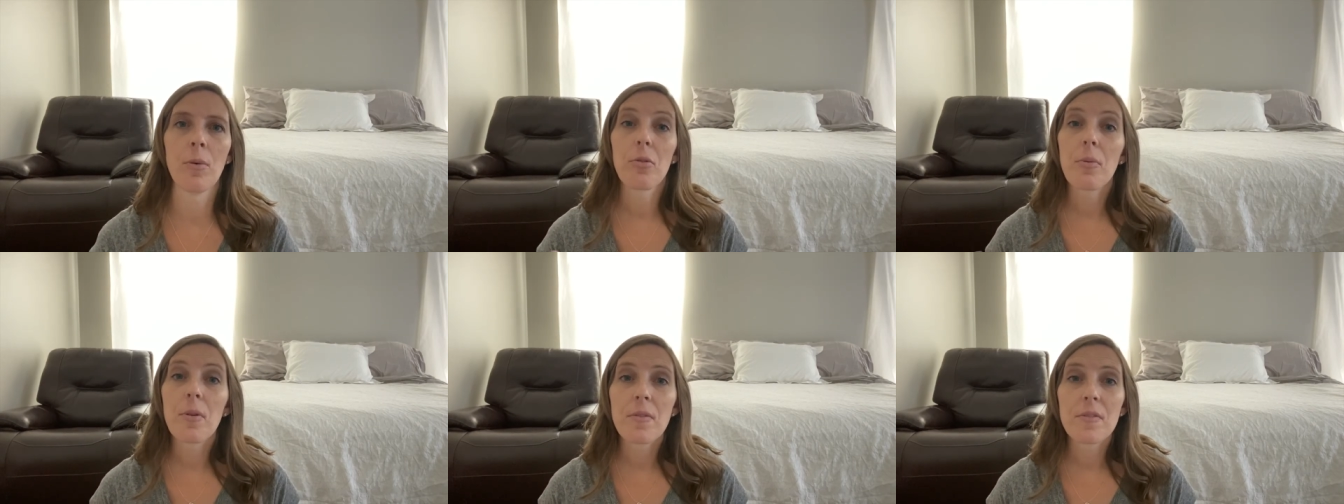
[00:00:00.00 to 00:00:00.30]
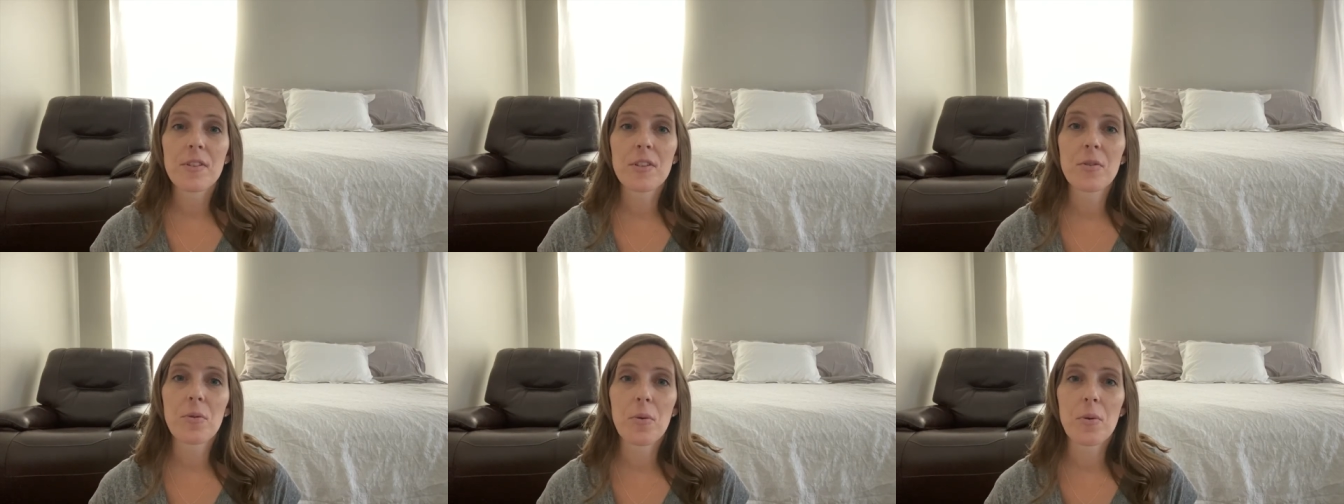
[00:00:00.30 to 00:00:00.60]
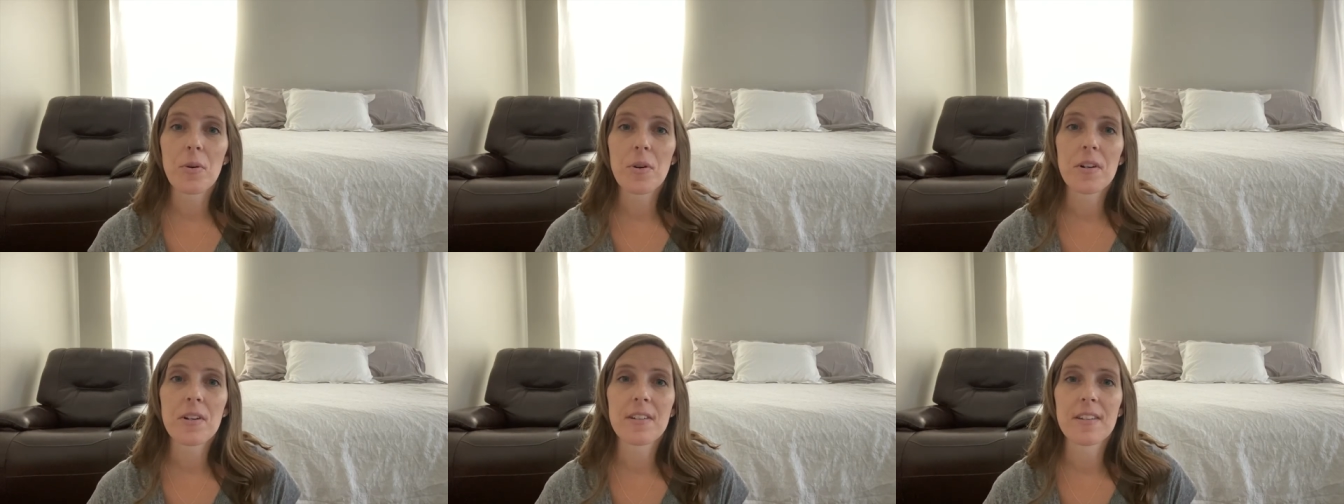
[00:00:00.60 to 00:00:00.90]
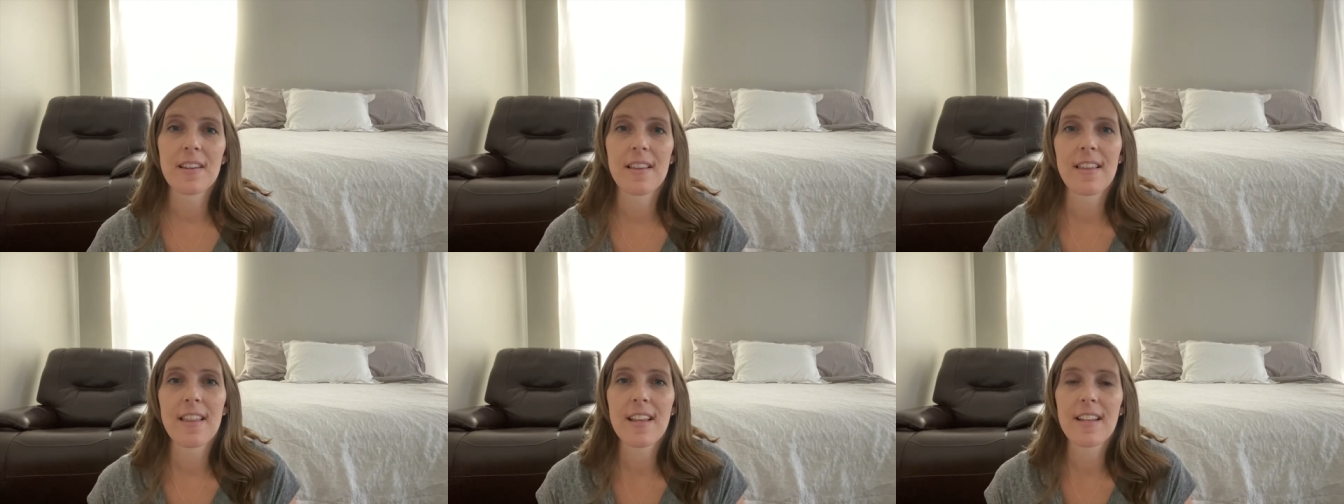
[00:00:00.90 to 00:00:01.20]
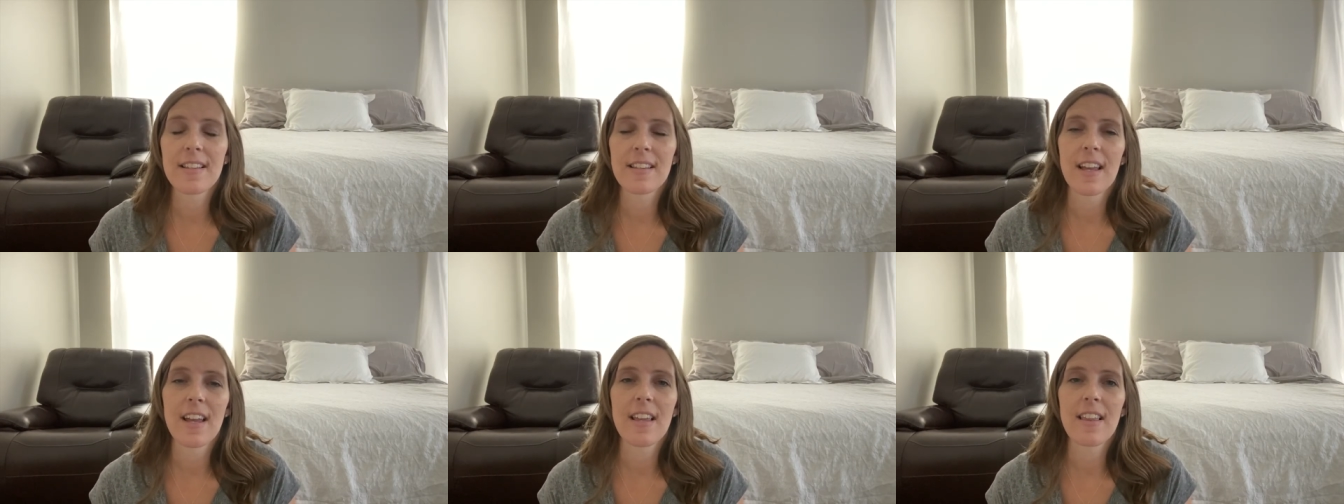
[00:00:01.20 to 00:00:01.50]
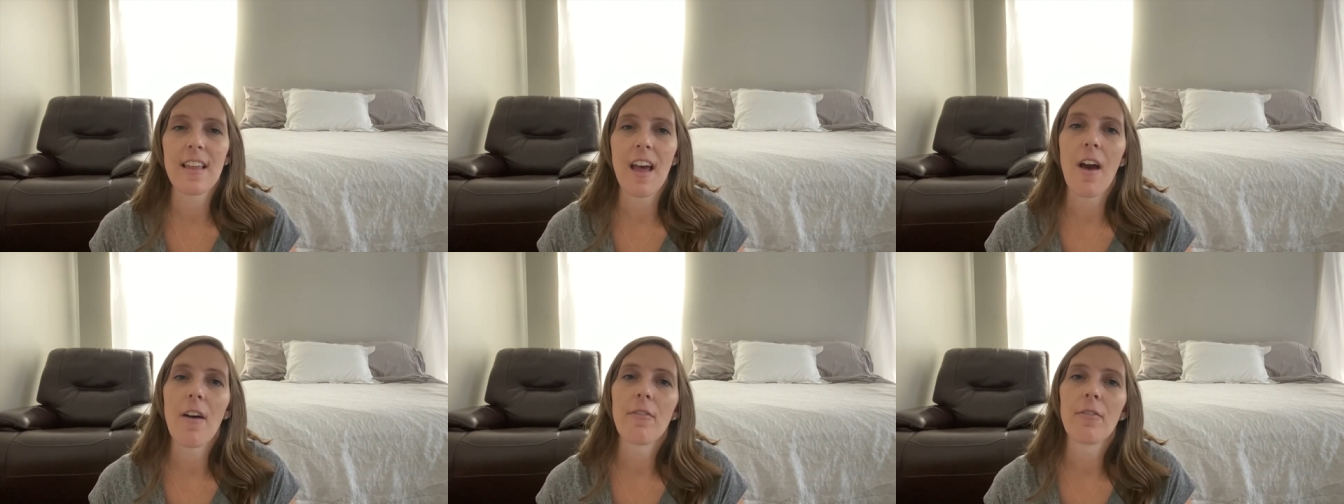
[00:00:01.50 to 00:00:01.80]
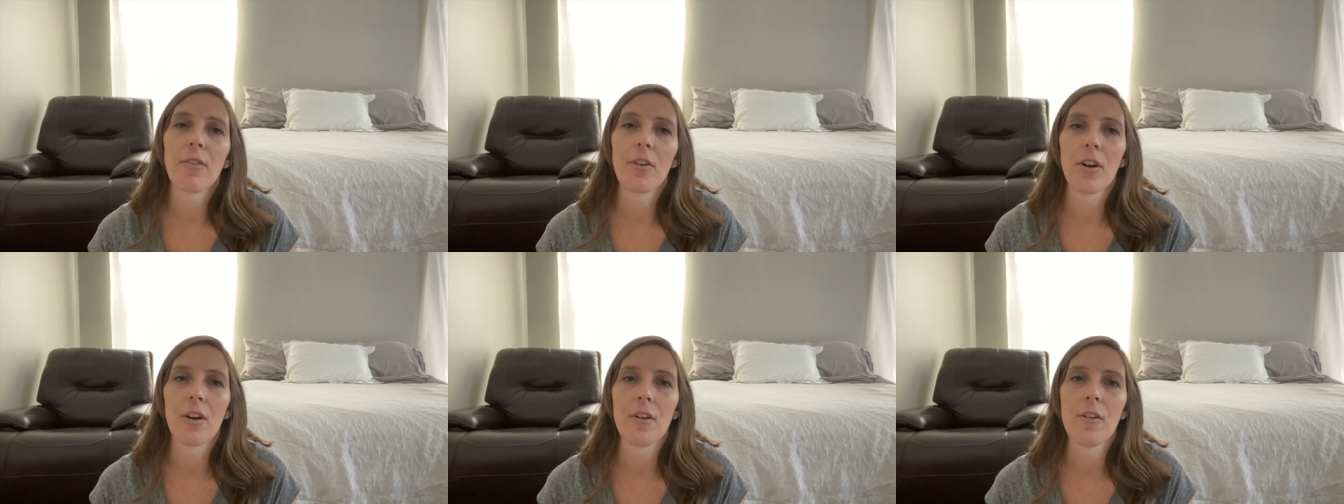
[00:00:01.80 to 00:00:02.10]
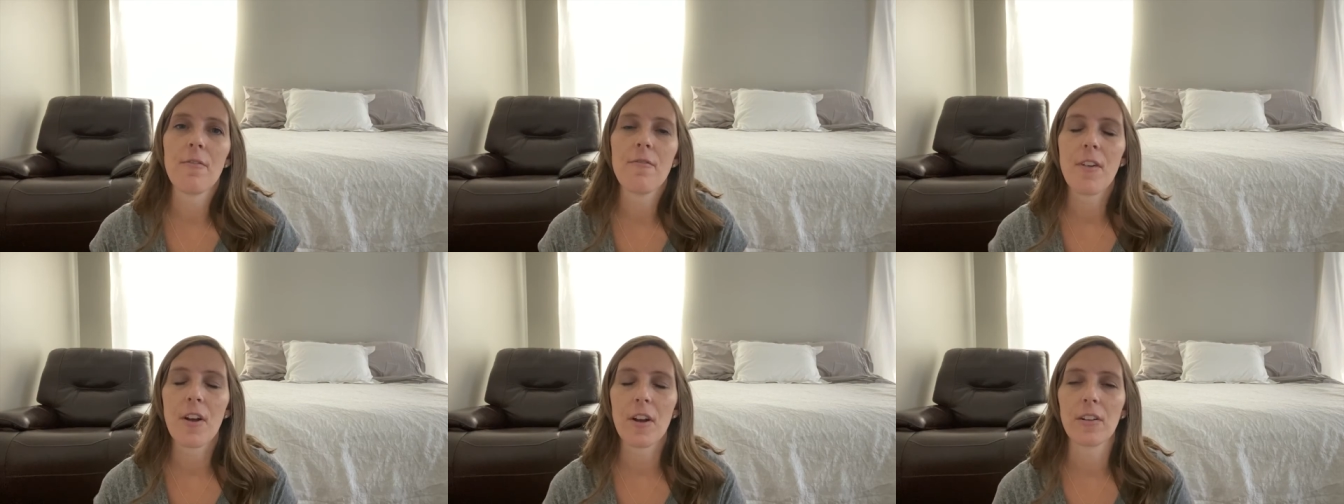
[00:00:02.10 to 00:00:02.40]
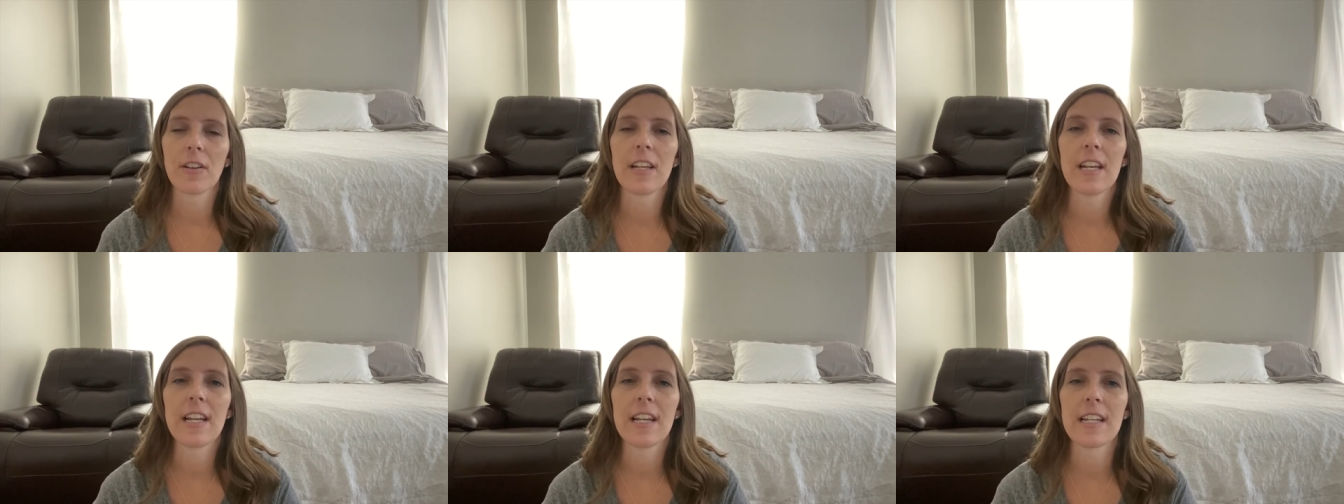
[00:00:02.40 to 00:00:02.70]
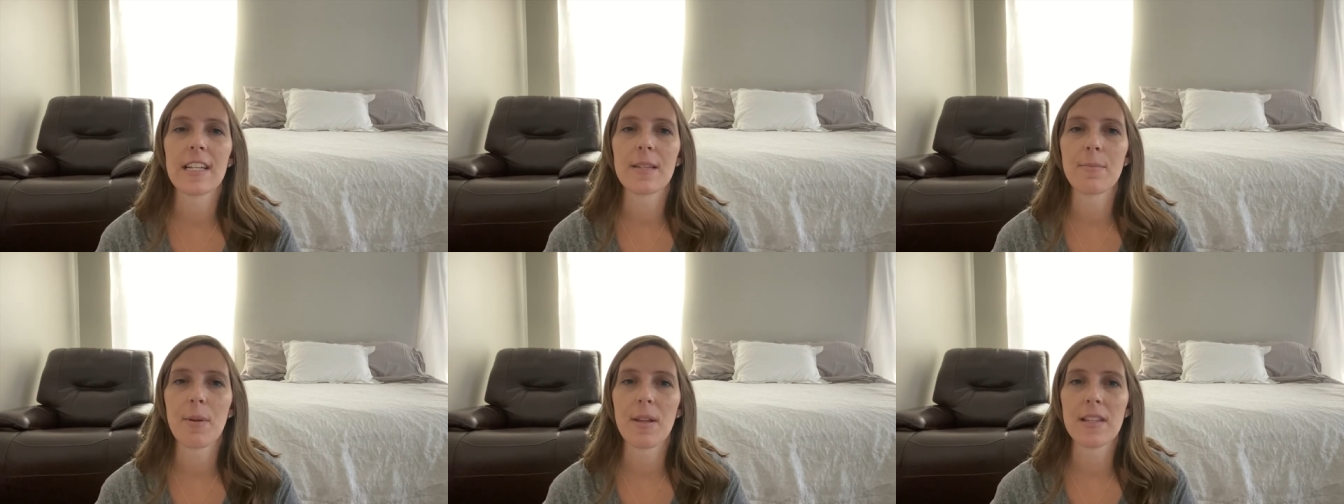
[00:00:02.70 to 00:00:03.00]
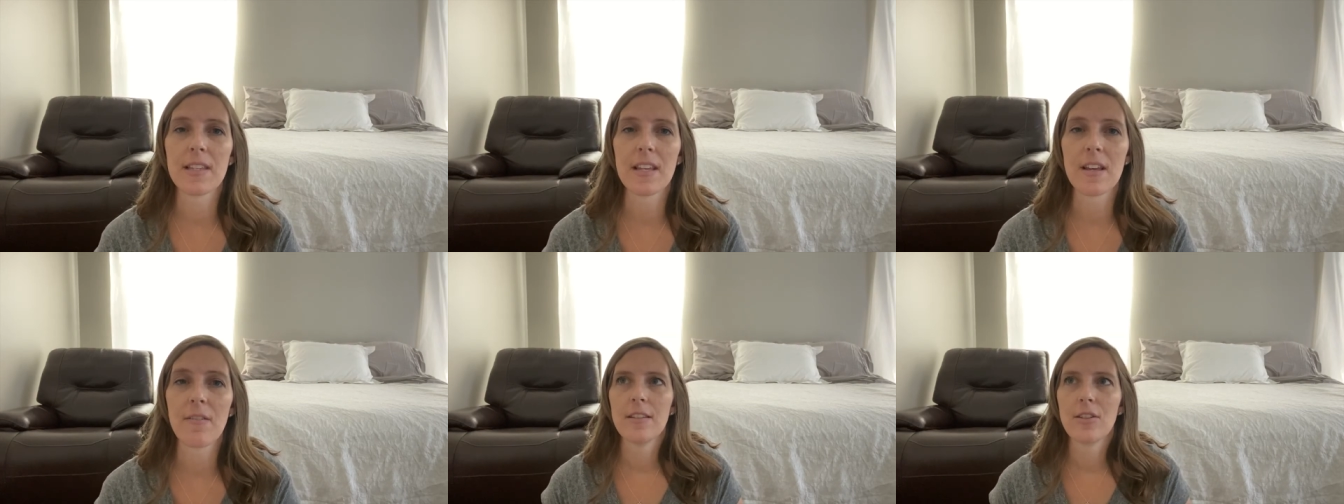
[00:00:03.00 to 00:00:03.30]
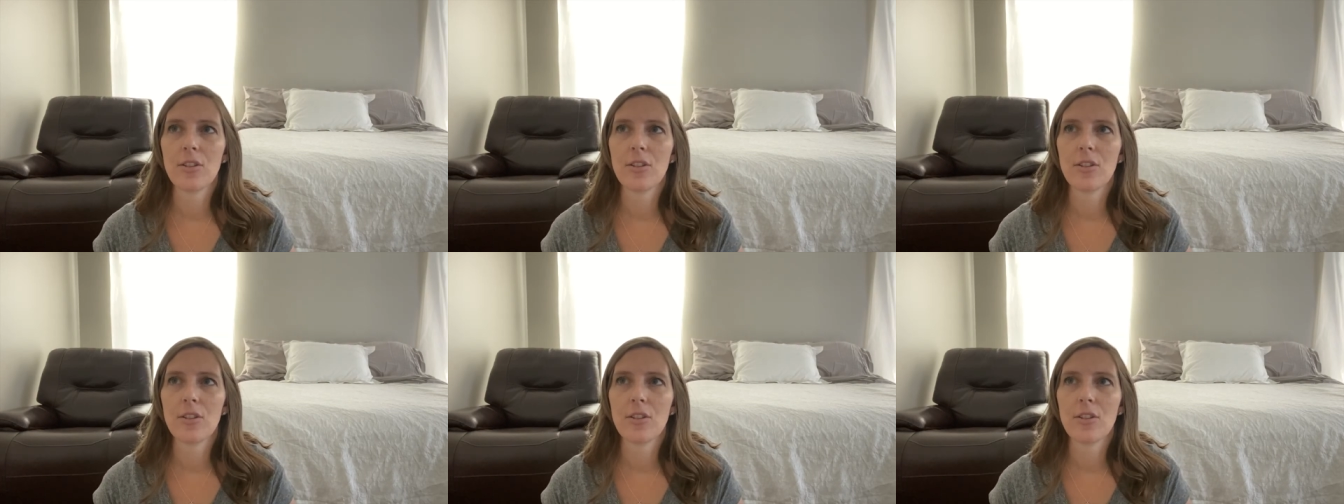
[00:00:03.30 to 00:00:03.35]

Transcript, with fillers: Thrift stores and things like that for fairly inexpensive.